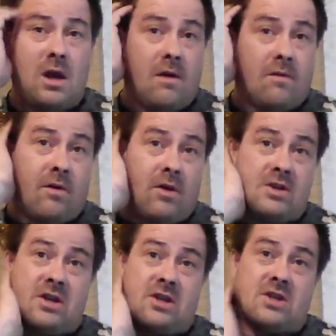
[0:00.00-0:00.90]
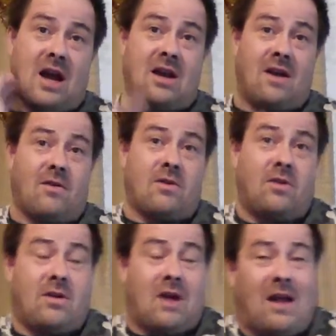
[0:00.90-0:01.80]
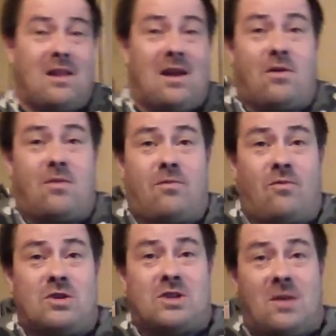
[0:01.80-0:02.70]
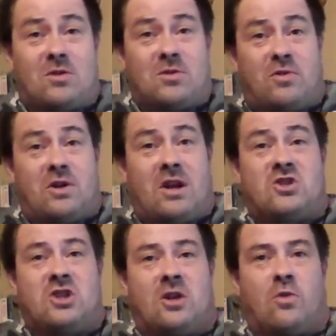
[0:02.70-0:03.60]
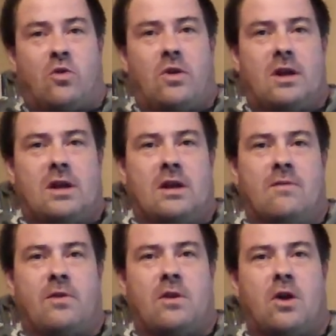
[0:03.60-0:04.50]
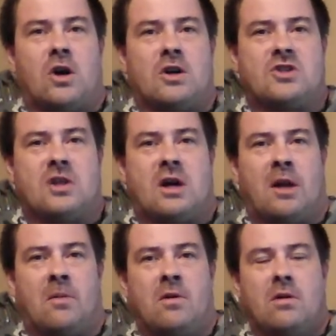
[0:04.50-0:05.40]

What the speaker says: For instance, I never was able to pronounce Silmarillion for the longest time,